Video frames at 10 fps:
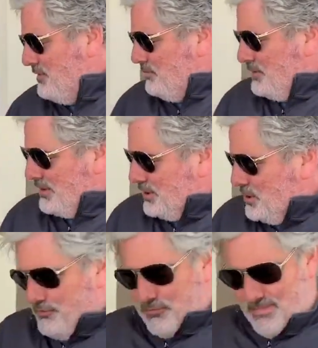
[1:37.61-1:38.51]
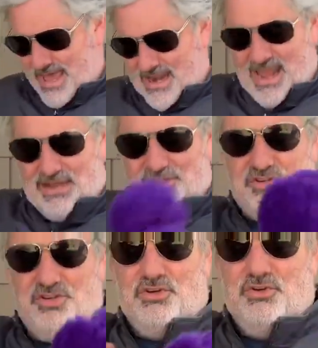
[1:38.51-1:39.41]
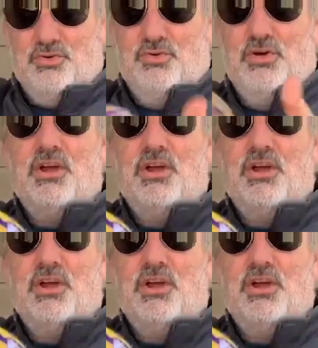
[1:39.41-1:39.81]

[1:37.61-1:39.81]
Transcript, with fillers: We're going to go from that hat to